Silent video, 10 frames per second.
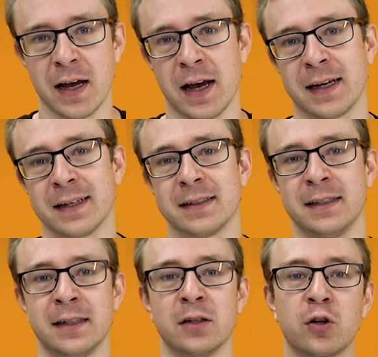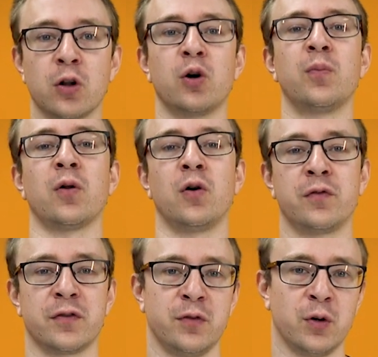and get the global
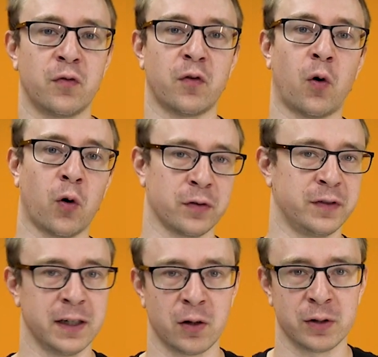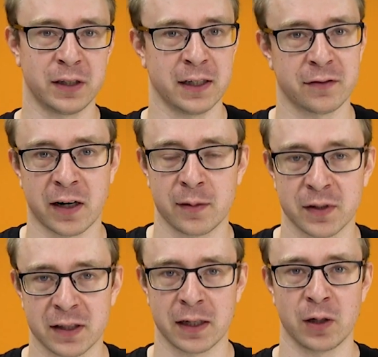overview of all of the OT
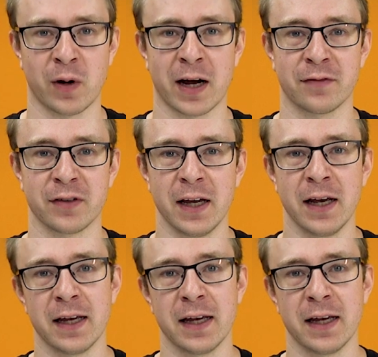environments that you have